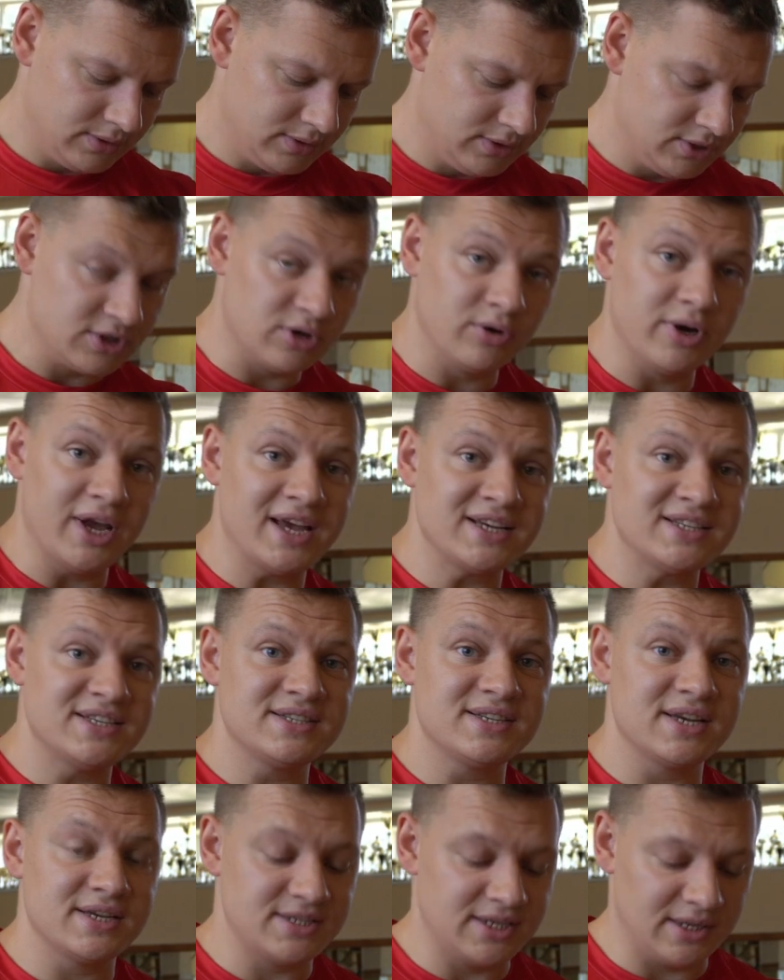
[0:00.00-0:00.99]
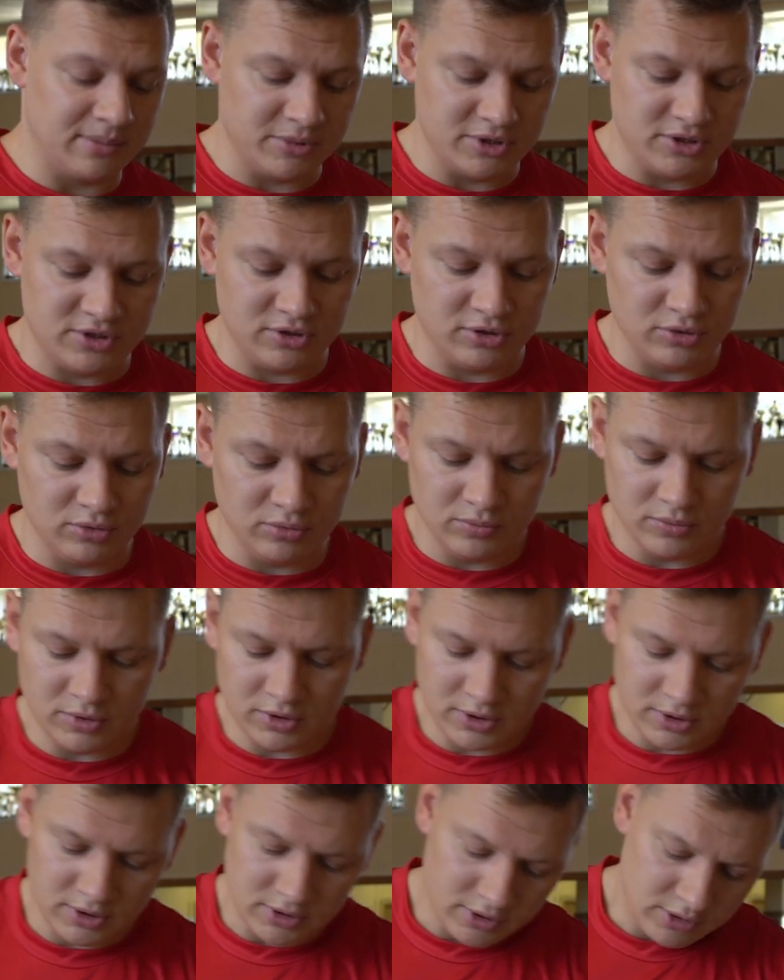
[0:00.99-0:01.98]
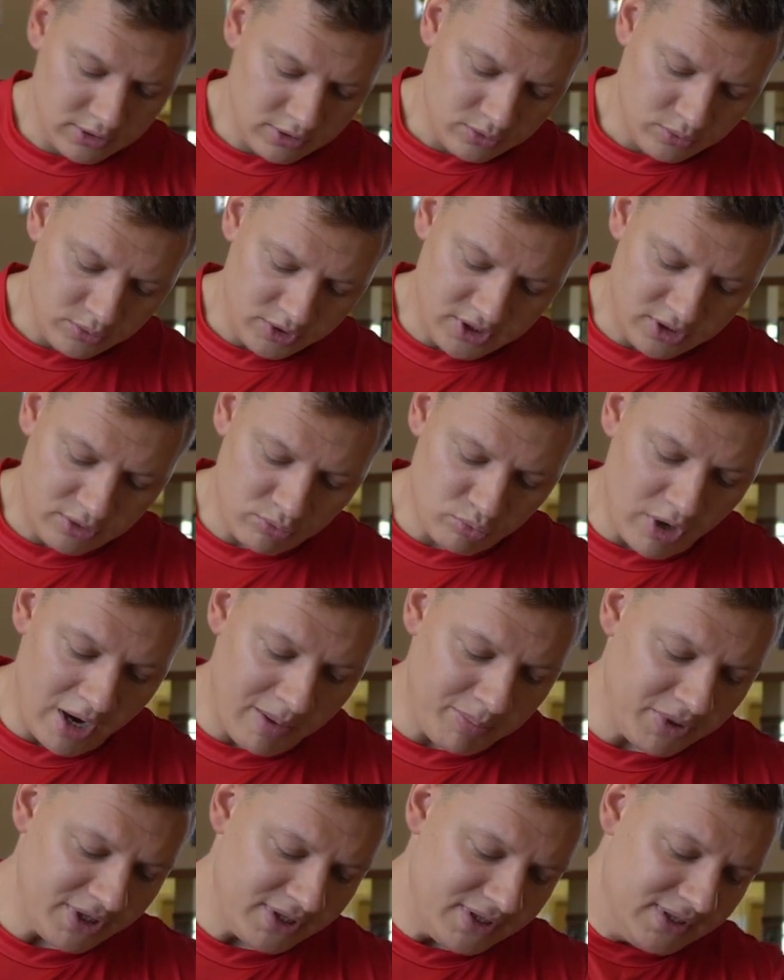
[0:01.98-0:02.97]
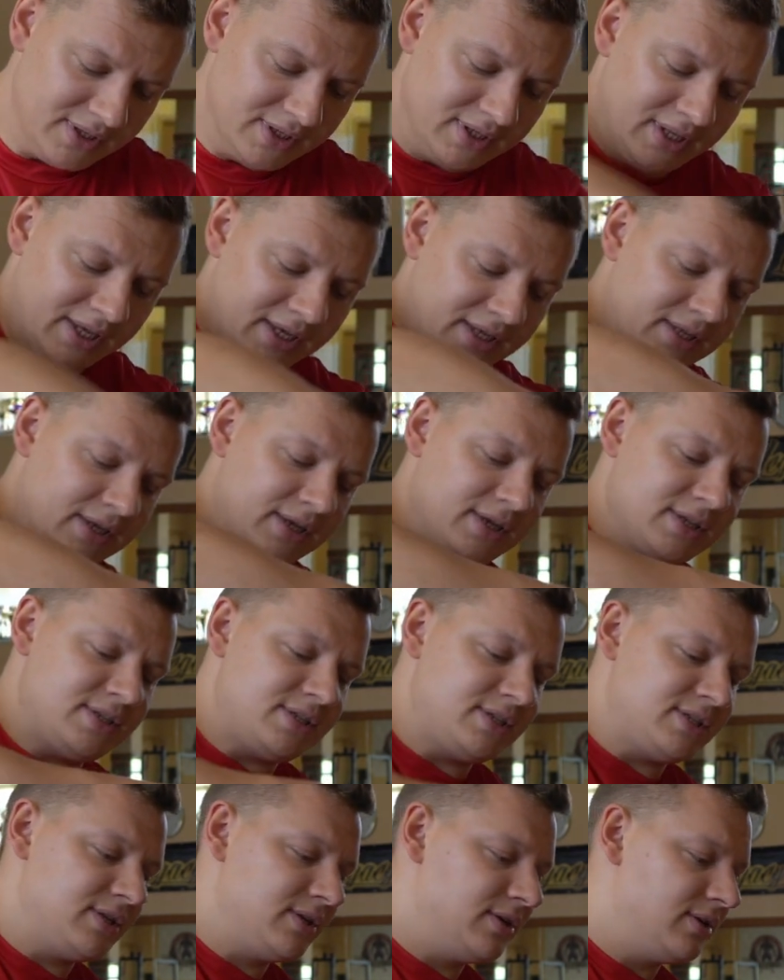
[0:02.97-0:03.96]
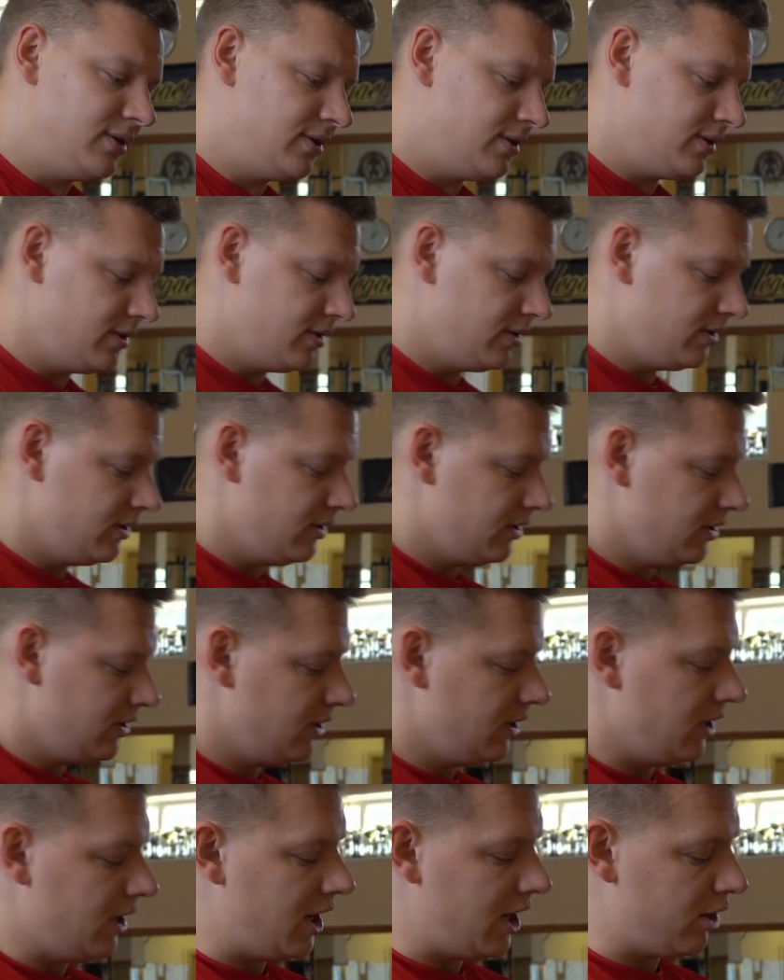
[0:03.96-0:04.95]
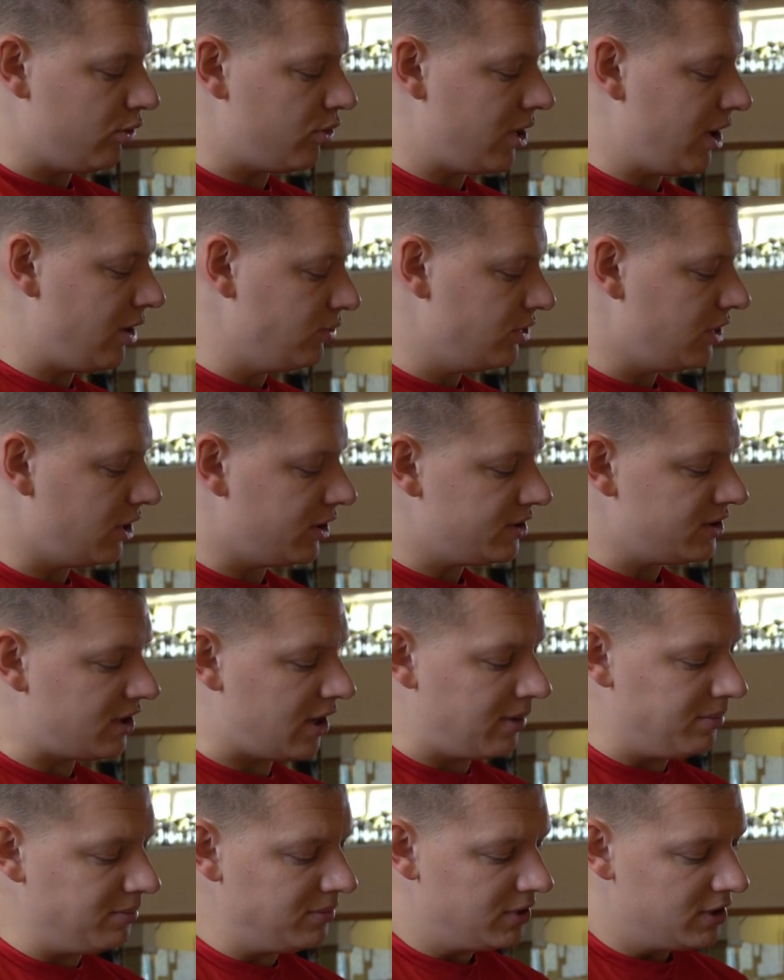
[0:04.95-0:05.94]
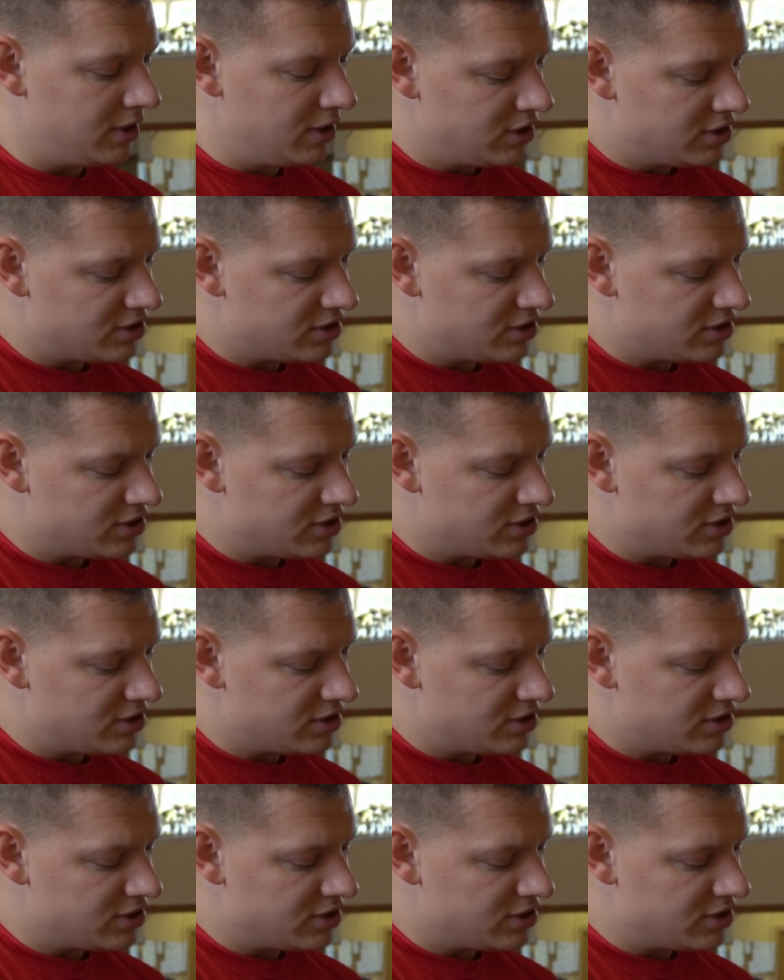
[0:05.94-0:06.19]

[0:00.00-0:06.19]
So exercise number 2, we're gonna wrap it like this around our thumb.